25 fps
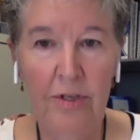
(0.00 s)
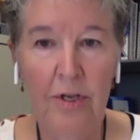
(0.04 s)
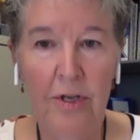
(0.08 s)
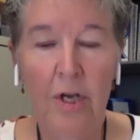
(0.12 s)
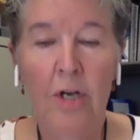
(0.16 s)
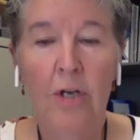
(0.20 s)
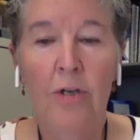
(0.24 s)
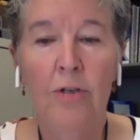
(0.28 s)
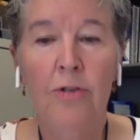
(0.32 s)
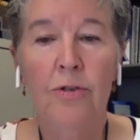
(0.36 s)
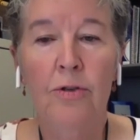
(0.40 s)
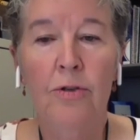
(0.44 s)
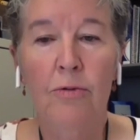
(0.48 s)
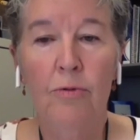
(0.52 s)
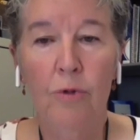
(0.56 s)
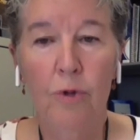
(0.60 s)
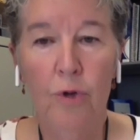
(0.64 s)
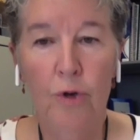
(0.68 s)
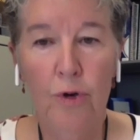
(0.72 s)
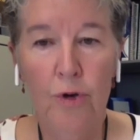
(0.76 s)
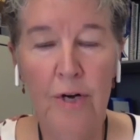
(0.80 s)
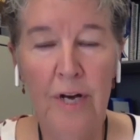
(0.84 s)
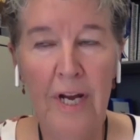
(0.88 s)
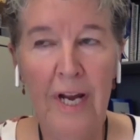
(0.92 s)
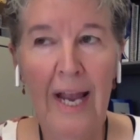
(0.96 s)
So
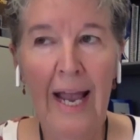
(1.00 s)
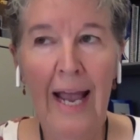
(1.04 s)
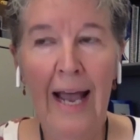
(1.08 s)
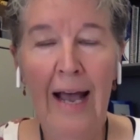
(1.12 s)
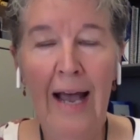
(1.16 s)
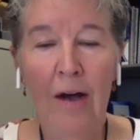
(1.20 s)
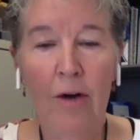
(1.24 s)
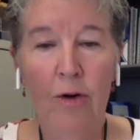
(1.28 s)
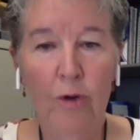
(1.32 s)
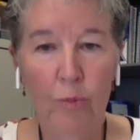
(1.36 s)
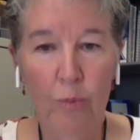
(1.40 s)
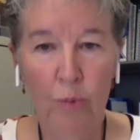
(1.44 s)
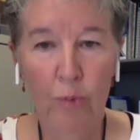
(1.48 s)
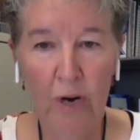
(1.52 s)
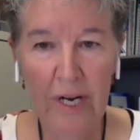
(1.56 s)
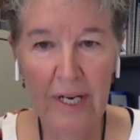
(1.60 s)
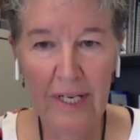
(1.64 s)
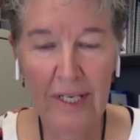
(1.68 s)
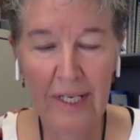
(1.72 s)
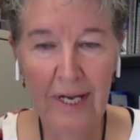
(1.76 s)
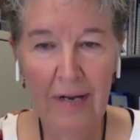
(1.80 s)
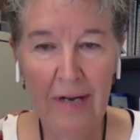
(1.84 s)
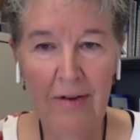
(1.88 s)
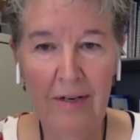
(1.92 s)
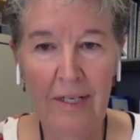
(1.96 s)
learning how to break
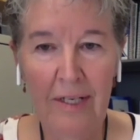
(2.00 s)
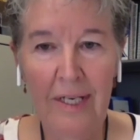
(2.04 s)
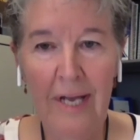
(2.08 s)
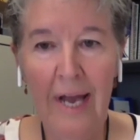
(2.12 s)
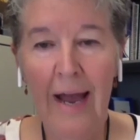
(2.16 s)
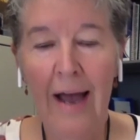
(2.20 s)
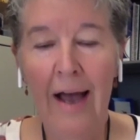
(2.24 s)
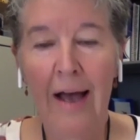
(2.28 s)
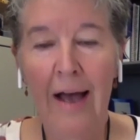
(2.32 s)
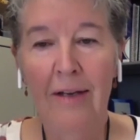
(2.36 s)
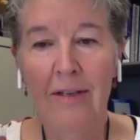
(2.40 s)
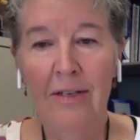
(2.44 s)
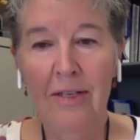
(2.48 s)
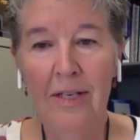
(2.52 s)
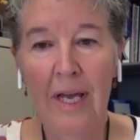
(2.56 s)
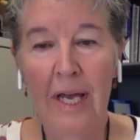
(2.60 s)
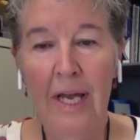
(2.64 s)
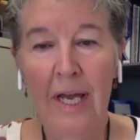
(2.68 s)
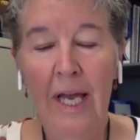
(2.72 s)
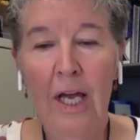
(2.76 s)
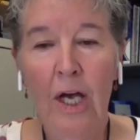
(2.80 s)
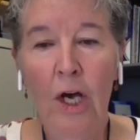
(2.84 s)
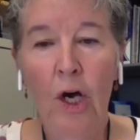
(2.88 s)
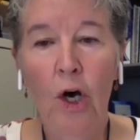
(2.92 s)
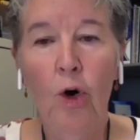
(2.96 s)
down a task,
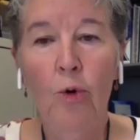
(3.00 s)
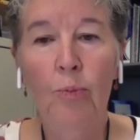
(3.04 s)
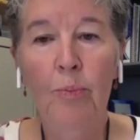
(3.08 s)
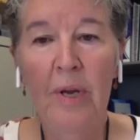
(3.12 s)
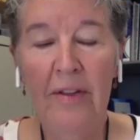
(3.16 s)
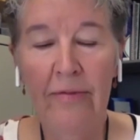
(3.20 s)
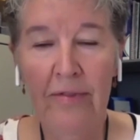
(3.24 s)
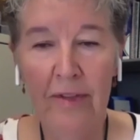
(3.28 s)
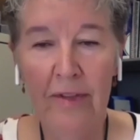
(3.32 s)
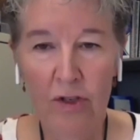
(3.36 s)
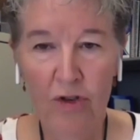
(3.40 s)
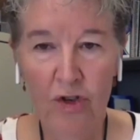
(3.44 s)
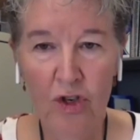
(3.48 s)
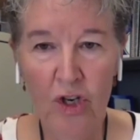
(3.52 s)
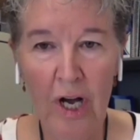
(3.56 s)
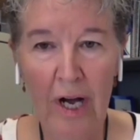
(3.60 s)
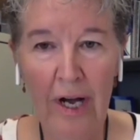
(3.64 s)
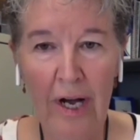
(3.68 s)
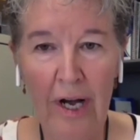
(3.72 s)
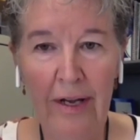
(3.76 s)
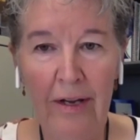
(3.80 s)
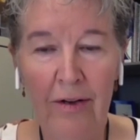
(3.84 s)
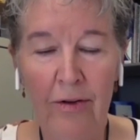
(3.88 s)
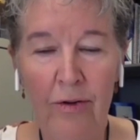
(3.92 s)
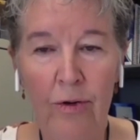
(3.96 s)
helping the
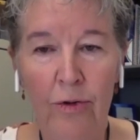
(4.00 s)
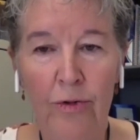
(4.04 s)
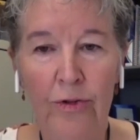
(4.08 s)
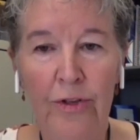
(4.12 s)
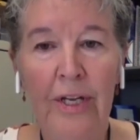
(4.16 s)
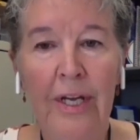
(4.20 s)
child